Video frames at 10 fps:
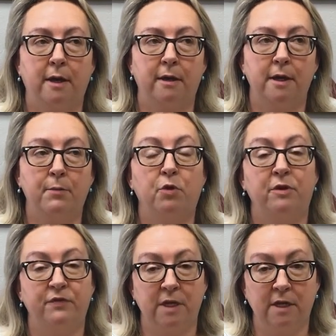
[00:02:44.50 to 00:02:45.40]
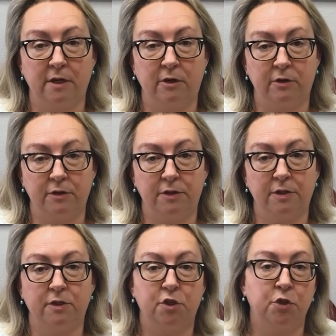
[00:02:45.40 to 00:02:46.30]
number of
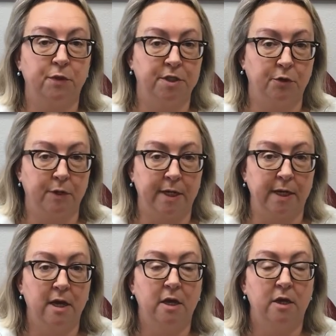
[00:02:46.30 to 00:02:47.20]
years to a degree.